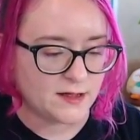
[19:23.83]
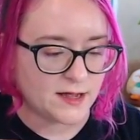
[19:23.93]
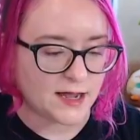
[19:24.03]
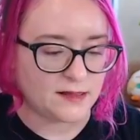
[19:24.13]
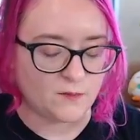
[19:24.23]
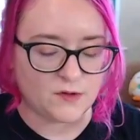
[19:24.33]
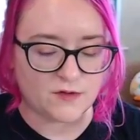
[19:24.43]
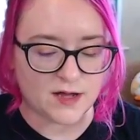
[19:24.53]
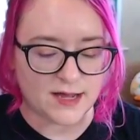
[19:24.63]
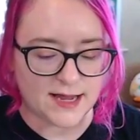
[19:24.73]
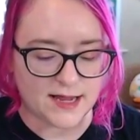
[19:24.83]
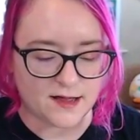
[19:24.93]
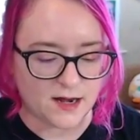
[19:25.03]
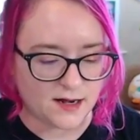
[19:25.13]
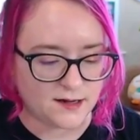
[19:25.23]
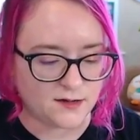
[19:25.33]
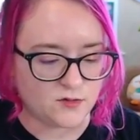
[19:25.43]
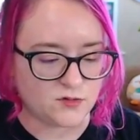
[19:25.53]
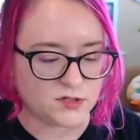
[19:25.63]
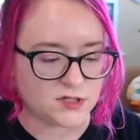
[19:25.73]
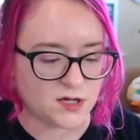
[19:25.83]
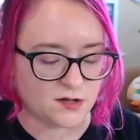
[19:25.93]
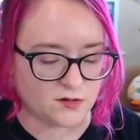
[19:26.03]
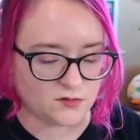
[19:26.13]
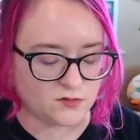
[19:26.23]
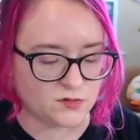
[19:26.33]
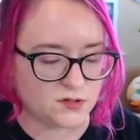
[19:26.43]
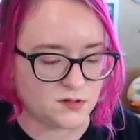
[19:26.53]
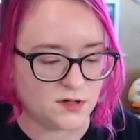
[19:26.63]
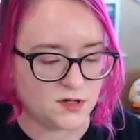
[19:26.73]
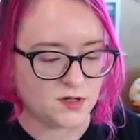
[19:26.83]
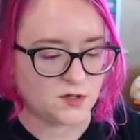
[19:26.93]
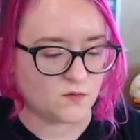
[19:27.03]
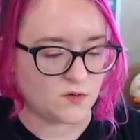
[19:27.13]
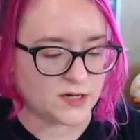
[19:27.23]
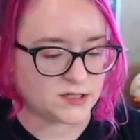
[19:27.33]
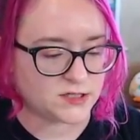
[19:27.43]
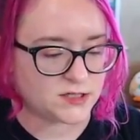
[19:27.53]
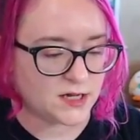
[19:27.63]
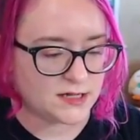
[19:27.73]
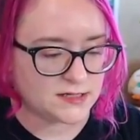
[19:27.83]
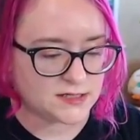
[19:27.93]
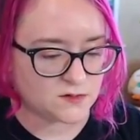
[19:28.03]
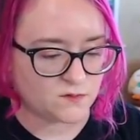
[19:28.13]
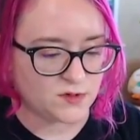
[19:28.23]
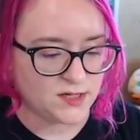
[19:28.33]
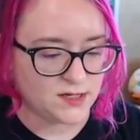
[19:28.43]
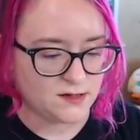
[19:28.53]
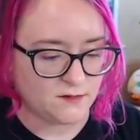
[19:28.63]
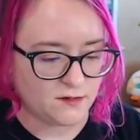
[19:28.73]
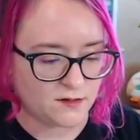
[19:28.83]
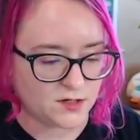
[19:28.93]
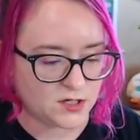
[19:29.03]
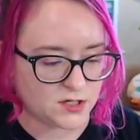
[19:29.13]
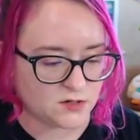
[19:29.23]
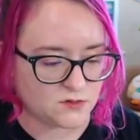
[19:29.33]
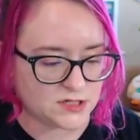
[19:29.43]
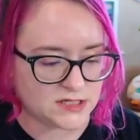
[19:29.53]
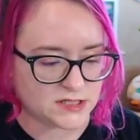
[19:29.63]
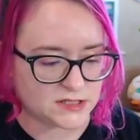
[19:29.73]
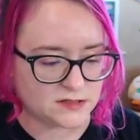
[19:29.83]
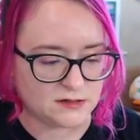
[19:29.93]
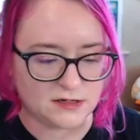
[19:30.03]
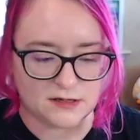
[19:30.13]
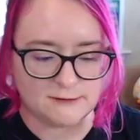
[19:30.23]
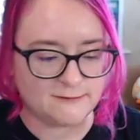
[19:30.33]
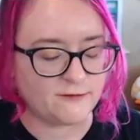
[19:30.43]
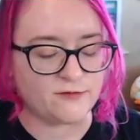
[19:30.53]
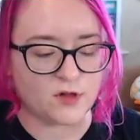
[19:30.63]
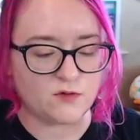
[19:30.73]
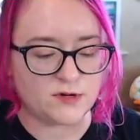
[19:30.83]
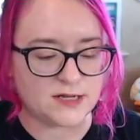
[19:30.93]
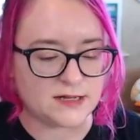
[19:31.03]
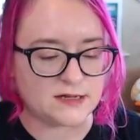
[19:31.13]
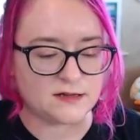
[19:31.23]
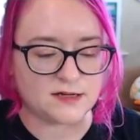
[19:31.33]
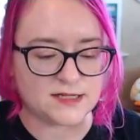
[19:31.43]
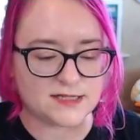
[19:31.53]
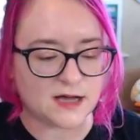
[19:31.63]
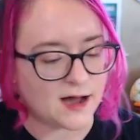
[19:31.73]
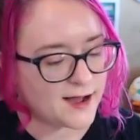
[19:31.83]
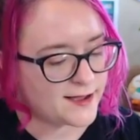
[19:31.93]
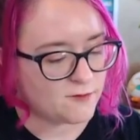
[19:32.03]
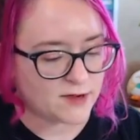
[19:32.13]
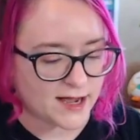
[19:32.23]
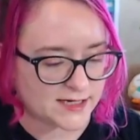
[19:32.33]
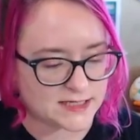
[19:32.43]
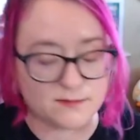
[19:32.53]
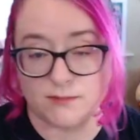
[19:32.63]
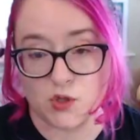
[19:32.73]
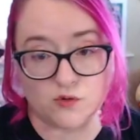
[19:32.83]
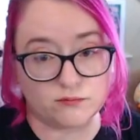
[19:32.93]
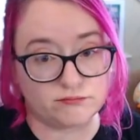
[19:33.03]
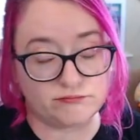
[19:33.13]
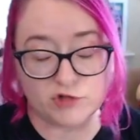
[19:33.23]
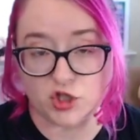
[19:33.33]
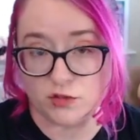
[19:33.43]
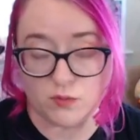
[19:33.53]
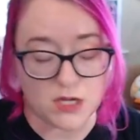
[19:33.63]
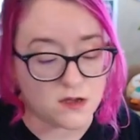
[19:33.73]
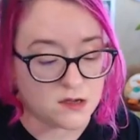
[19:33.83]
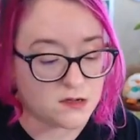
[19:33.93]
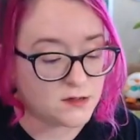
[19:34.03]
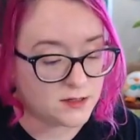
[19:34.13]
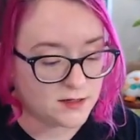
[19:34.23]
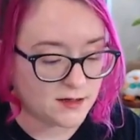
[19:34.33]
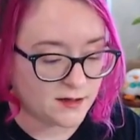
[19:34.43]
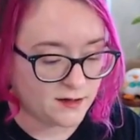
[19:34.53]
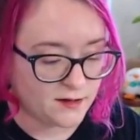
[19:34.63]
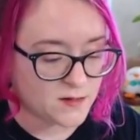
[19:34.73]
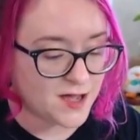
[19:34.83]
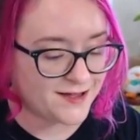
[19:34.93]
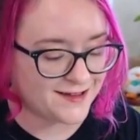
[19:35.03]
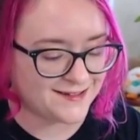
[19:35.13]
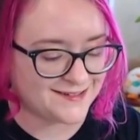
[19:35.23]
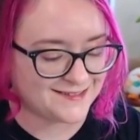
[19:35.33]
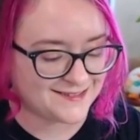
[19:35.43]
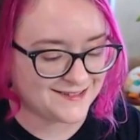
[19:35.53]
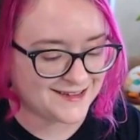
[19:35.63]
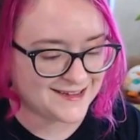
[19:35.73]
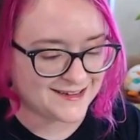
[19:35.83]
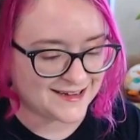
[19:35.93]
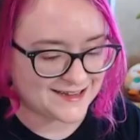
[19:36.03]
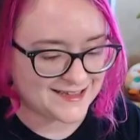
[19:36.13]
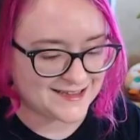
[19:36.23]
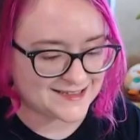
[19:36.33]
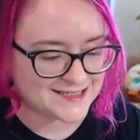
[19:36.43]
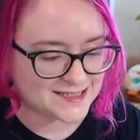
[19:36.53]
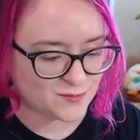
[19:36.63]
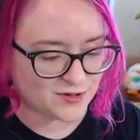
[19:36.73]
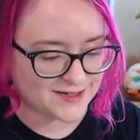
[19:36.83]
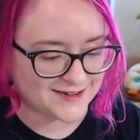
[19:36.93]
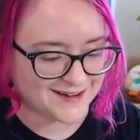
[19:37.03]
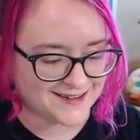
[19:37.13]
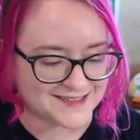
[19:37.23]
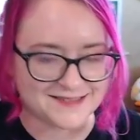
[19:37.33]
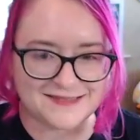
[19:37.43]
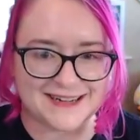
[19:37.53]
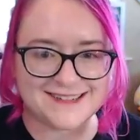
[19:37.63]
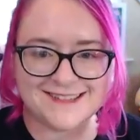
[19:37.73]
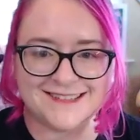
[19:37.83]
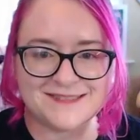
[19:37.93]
And then we've got a Lunatone, which is really cute. He's floating in the sky as a moon should be. I think this is a pretty card as well.